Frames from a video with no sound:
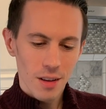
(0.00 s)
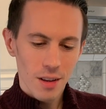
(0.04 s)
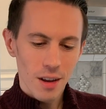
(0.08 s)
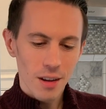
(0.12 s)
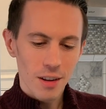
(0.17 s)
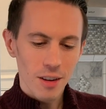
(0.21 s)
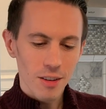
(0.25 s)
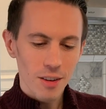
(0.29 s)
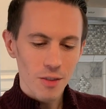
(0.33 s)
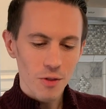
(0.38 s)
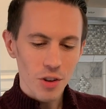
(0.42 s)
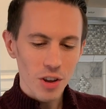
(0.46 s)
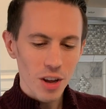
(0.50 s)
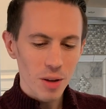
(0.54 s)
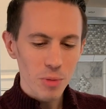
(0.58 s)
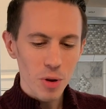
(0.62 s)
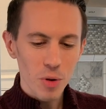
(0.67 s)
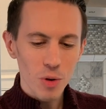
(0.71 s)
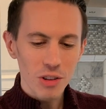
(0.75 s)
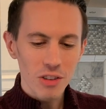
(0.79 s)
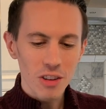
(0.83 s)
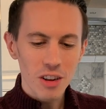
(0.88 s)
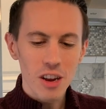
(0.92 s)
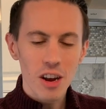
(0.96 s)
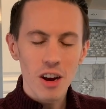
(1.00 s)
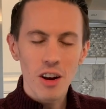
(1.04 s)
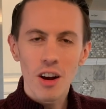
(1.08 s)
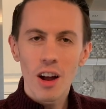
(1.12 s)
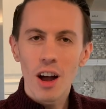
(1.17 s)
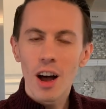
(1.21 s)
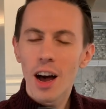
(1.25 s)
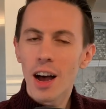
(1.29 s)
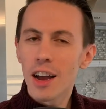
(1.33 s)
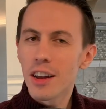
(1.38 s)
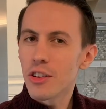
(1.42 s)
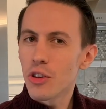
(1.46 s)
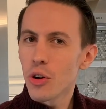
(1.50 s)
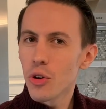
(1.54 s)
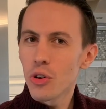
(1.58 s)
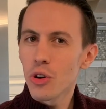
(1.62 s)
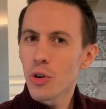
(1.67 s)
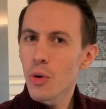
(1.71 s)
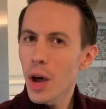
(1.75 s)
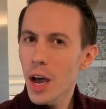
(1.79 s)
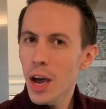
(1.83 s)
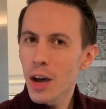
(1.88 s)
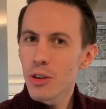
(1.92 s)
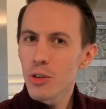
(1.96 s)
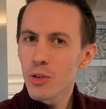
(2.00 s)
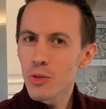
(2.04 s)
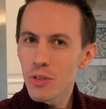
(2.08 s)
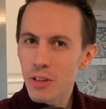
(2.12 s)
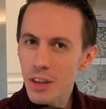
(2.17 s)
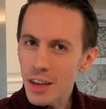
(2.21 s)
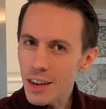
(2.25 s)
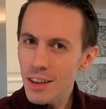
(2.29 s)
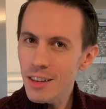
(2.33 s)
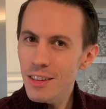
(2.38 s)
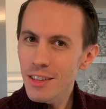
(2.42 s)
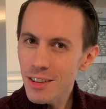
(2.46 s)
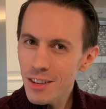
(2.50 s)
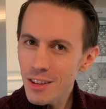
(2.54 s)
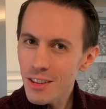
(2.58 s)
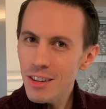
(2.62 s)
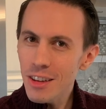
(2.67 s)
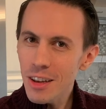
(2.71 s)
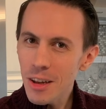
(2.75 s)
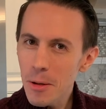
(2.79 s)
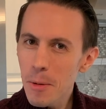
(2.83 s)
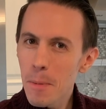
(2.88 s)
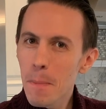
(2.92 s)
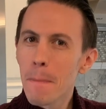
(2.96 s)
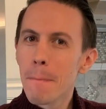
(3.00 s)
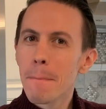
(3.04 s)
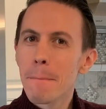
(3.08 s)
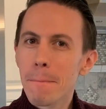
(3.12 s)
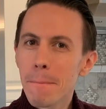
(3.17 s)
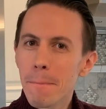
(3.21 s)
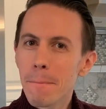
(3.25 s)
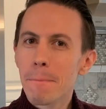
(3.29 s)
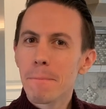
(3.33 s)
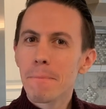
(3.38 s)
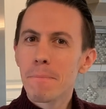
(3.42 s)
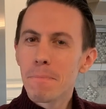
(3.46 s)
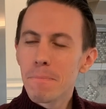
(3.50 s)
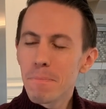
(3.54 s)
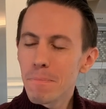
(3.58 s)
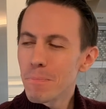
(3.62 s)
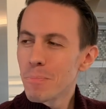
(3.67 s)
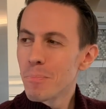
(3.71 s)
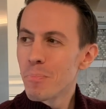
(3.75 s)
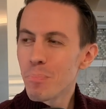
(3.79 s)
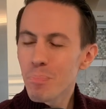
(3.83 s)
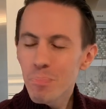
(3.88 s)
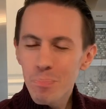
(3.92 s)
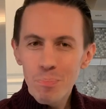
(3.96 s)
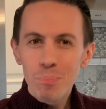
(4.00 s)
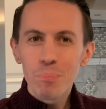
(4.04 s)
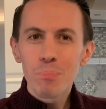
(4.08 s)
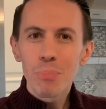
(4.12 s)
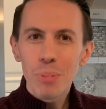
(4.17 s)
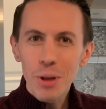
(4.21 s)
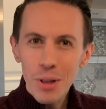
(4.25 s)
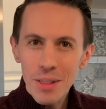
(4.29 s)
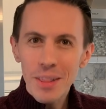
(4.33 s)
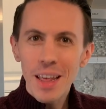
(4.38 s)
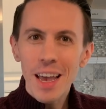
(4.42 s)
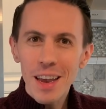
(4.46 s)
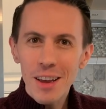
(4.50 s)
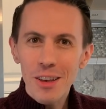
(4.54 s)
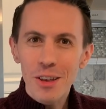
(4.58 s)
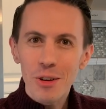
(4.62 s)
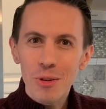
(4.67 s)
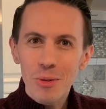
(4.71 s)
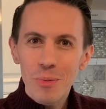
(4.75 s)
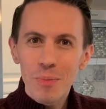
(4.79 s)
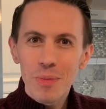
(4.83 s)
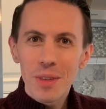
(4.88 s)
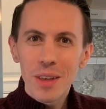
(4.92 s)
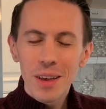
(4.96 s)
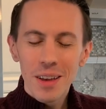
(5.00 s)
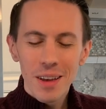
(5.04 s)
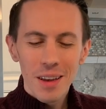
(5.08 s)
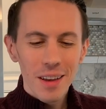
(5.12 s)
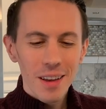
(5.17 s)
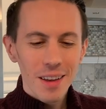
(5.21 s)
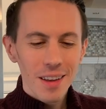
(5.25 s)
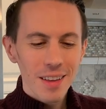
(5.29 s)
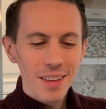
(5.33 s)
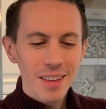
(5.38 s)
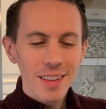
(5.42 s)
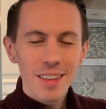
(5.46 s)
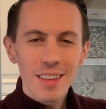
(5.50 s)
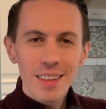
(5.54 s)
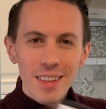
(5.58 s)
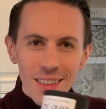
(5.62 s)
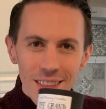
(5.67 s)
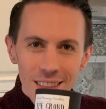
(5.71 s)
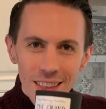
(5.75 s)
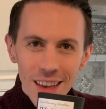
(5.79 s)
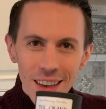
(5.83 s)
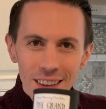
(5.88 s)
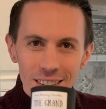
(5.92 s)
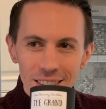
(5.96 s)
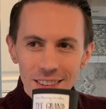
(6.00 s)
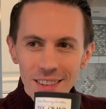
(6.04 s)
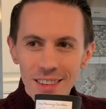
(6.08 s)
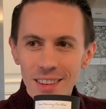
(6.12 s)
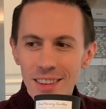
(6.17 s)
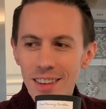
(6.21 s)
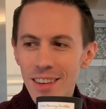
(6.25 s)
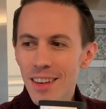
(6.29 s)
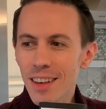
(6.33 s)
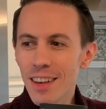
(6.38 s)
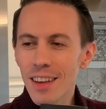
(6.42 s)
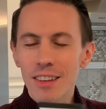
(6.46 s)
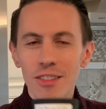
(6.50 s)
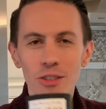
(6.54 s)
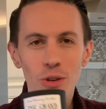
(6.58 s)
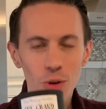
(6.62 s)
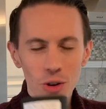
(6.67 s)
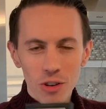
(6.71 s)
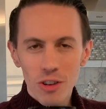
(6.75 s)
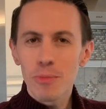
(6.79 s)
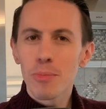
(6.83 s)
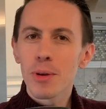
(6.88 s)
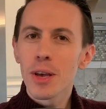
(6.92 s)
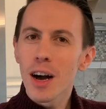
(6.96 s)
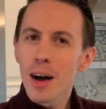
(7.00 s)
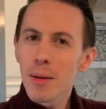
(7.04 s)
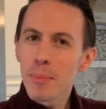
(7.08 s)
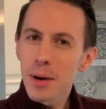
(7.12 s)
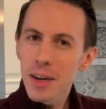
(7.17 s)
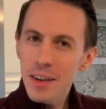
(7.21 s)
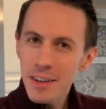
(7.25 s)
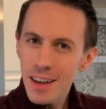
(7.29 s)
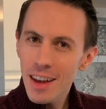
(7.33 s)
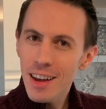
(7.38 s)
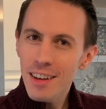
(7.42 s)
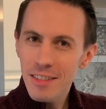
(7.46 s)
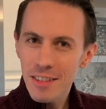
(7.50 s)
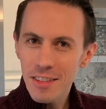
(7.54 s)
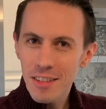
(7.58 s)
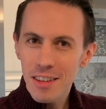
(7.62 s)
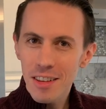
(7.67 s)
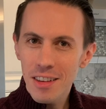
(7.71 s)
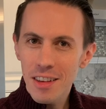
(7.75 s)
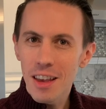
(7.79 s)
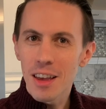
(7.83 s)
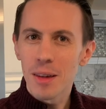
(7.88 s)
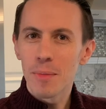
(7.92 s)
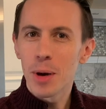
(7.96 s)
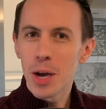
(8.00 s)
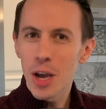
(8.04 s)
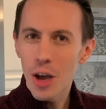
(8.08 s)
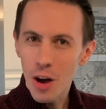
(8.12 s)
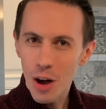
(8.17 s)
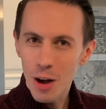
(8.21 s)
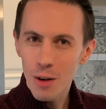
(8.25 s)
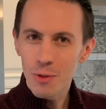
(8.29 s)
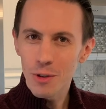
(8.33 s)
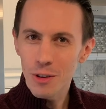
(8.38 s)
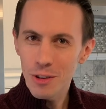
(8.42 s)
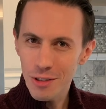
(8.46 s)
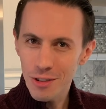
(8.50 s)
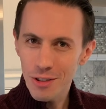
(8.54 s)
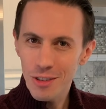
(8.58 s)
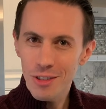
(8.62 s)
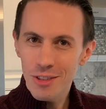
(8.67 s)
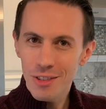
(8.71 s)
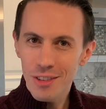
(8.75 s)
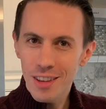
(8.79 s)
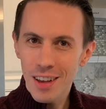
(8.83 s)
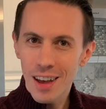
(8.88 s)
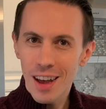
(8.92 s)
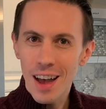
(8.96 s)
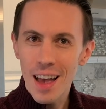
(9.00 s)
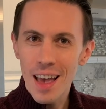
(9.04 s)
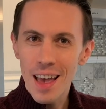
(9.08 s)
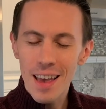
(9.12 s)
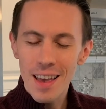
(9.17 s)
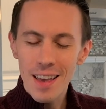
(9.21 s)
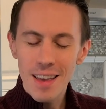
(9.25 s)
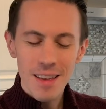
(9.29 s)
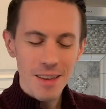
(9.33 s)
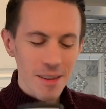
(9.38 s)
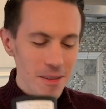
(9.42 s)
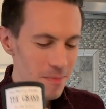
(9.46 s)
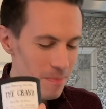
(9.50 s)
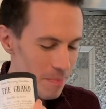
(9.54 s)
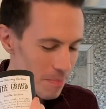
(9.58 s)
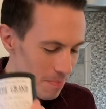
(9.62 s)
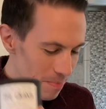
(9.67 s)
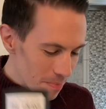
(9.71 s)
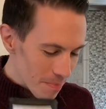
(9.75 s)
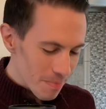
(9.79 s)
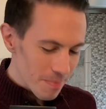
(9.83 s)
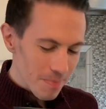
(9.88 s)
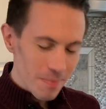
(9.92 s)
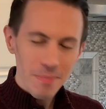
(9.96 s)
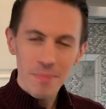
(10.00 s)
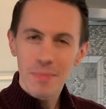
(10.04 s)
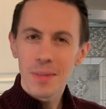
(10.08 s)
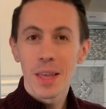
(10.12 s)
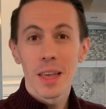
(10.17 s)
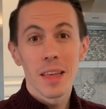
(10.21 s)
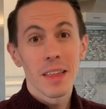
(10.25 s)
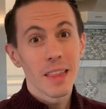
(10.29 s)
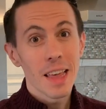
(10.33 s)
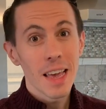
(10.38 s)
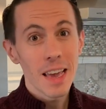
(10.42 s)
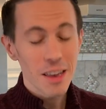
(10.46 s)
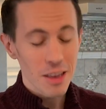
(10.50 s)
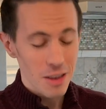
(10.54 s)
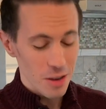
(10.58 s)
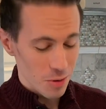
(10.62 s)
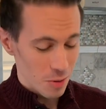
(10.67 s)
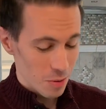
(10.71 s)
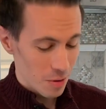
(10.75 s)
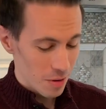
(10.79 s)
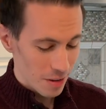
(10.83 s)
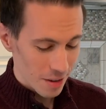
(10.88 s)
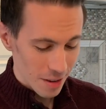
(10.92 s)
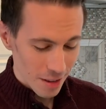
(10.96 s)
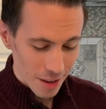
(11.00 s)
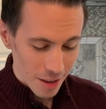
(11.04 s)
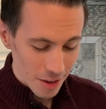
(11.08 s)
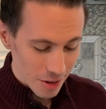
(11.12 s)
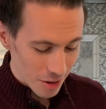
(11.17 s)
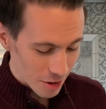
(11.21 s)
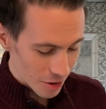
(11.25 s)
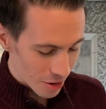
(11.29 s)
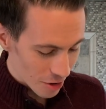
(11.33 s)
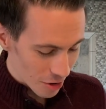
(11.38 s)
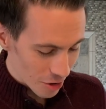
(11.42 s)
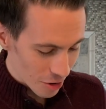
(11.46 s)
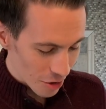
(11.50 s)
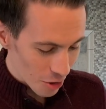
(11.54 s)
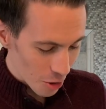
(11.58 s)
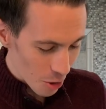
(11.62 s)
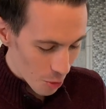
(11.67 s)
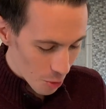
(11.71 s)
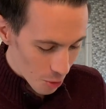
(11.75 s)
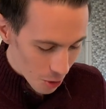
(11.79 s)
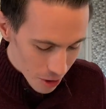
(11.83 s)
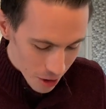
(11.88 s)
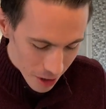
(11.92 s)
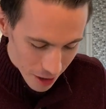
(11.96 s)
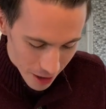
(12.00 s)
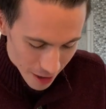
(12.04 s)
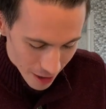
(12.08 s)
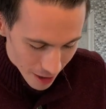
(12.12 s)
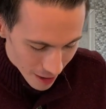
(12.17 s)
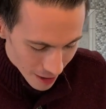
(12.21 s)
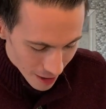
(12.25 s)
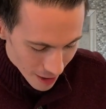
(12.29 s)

Doesn't even tell me what's in here. I don't know how you did it, Lisa, but thank you. This is going to be on my desk in my office. Thank you. This is so good.